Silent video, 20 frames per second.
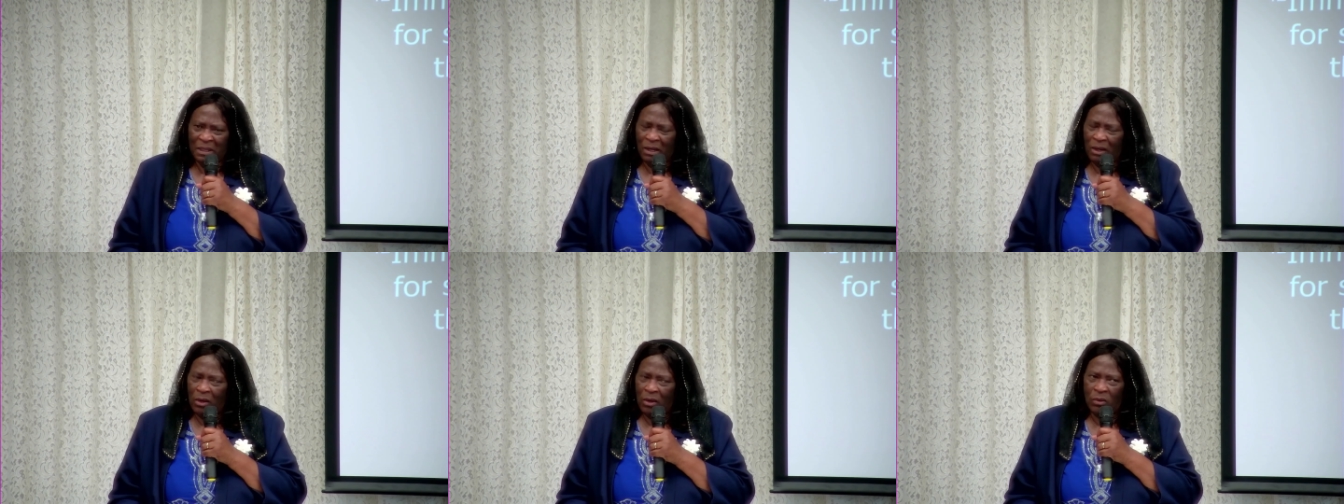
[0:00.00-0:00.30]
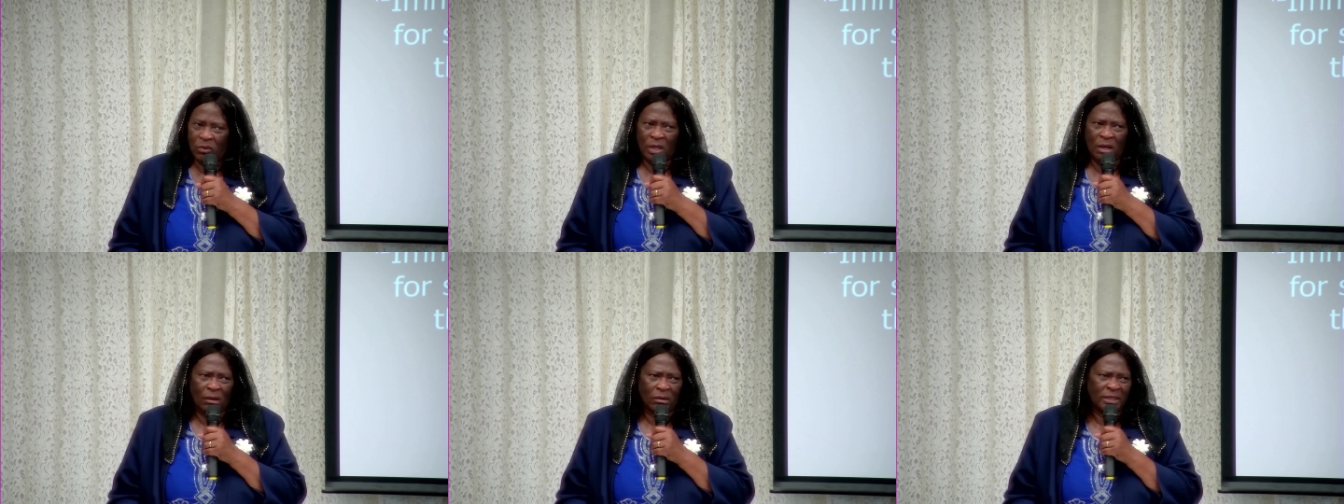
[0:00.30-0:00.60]
Oh
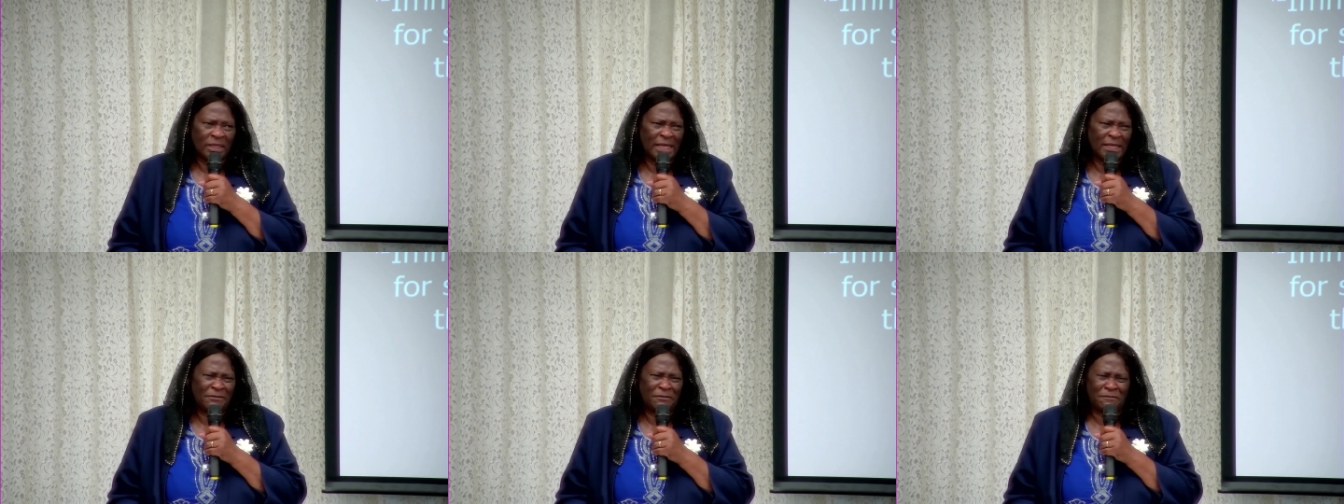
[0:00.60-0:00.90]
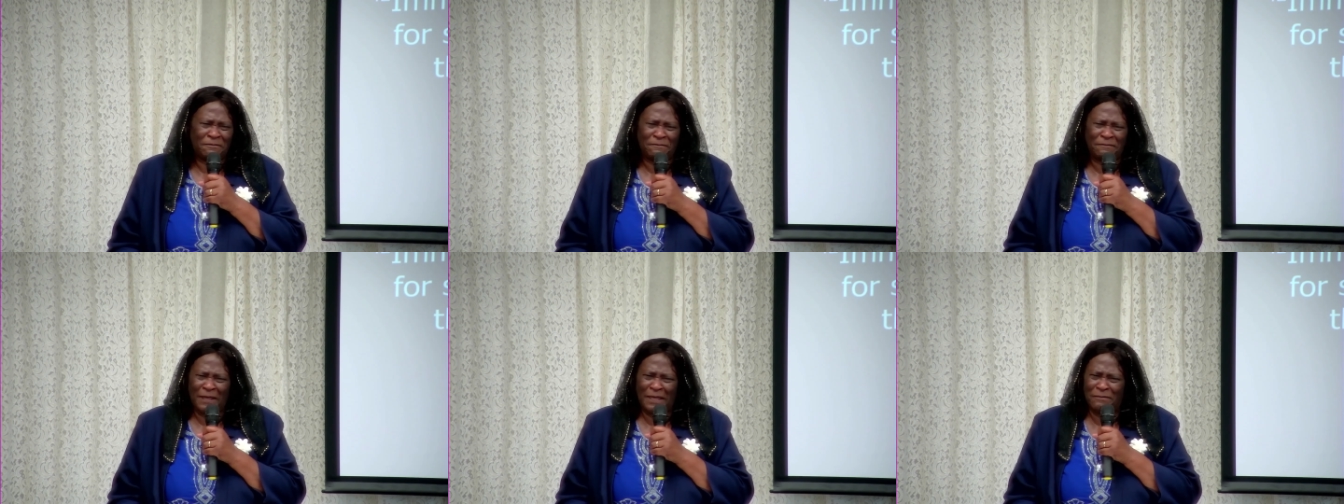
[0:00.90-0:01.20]
God, let
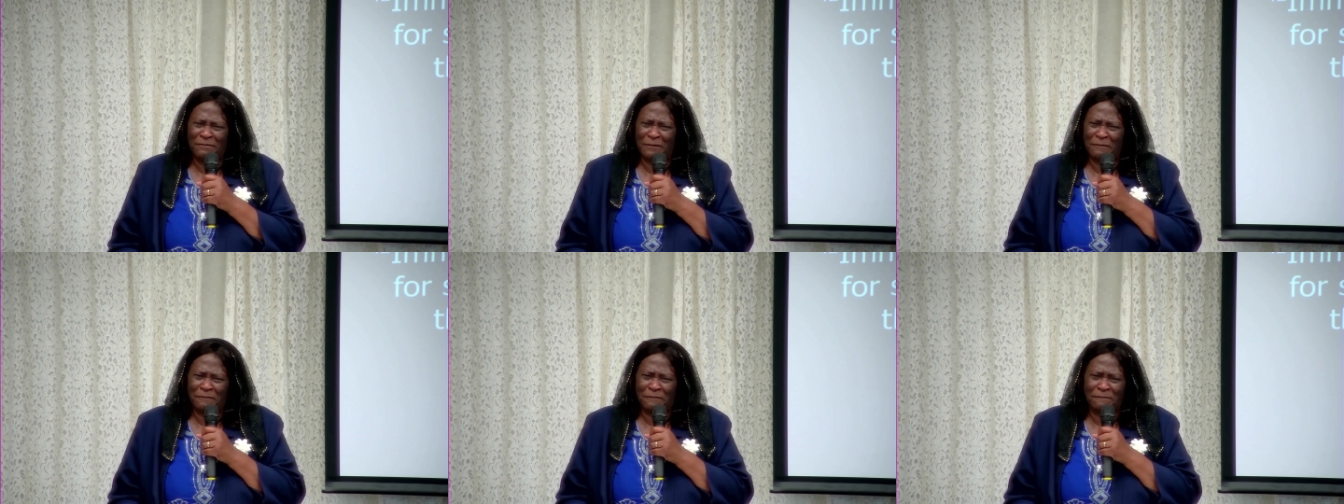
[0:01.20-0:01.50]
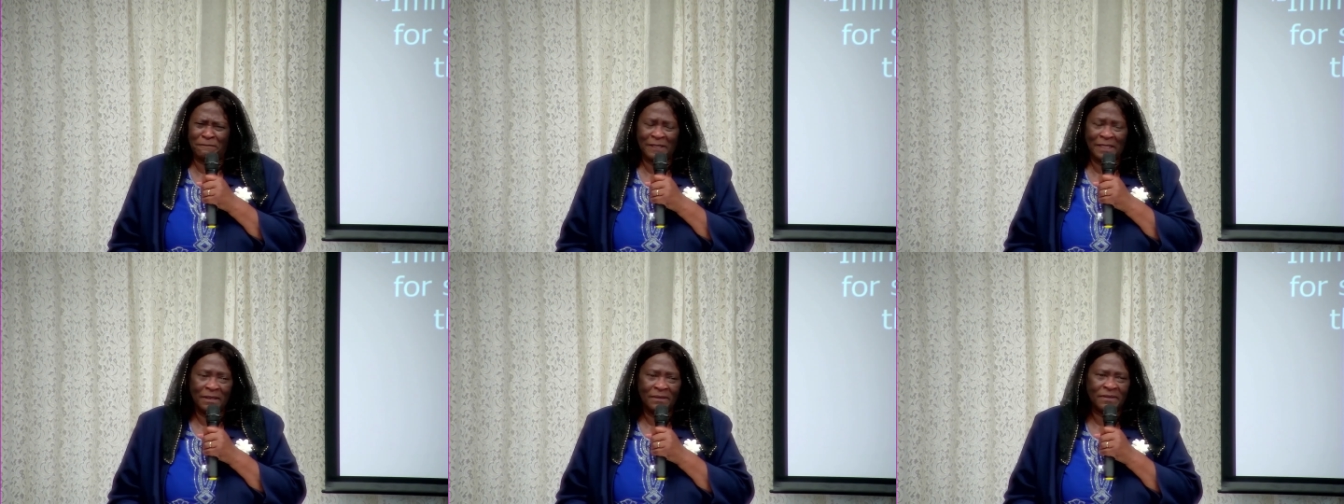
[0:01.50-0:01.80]
favor
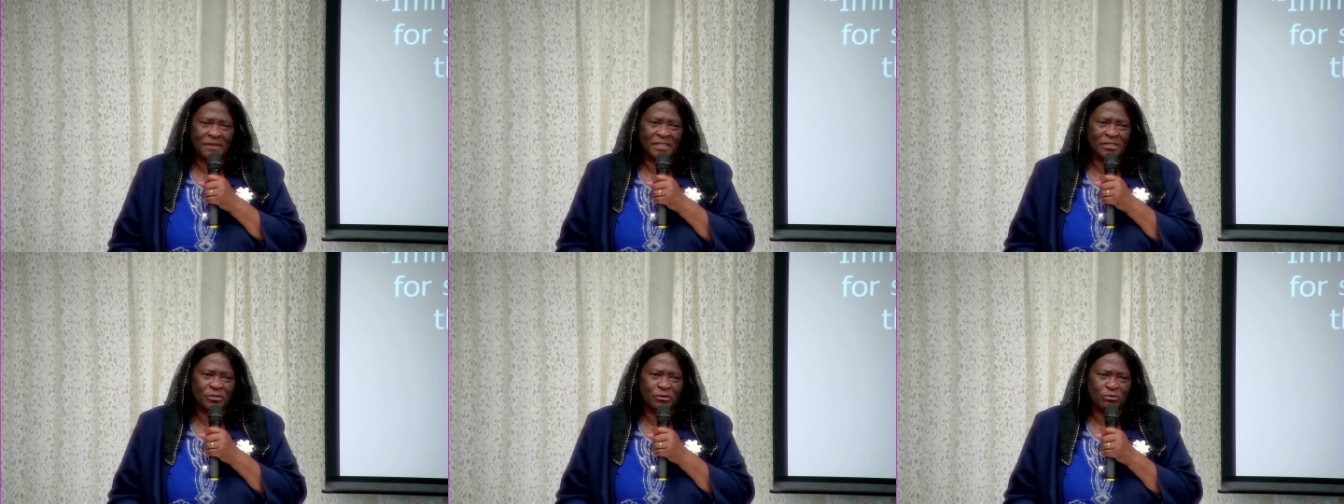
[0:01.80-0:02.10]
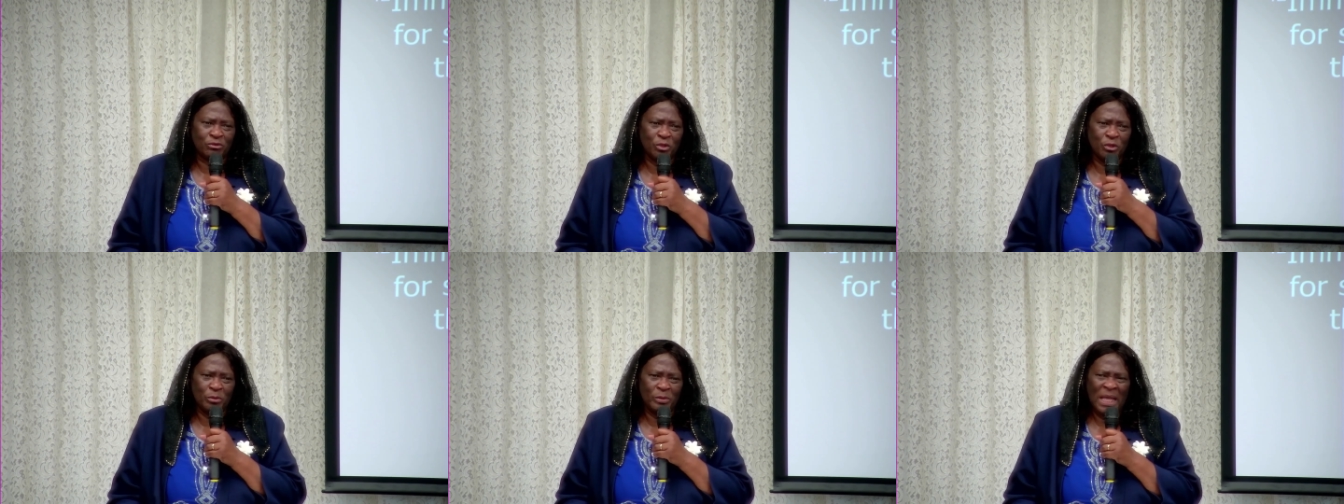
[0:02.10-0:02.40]
fill this
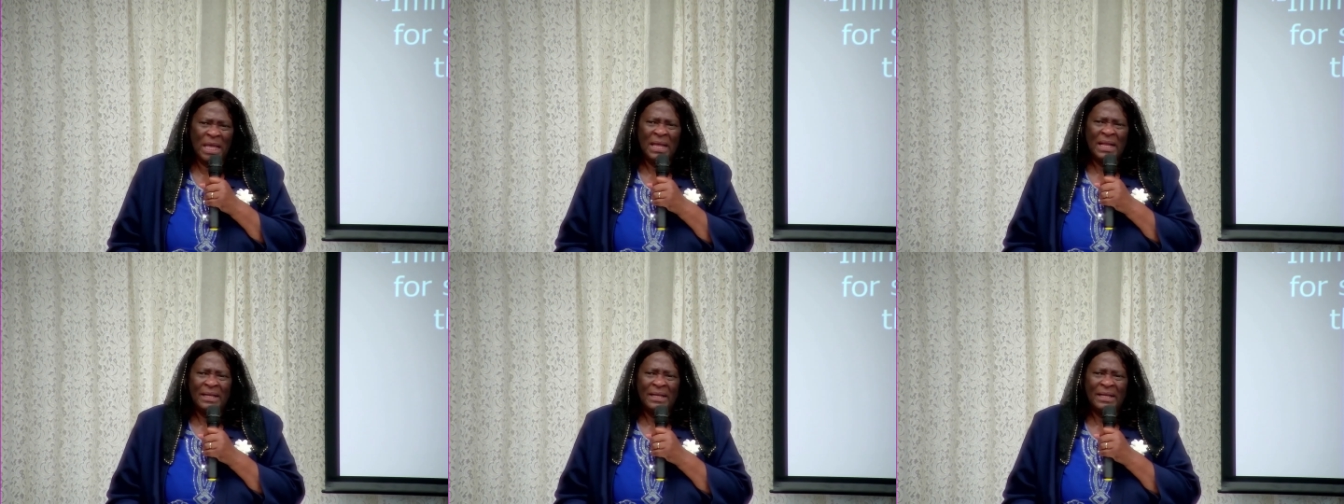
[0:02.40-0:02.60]
room.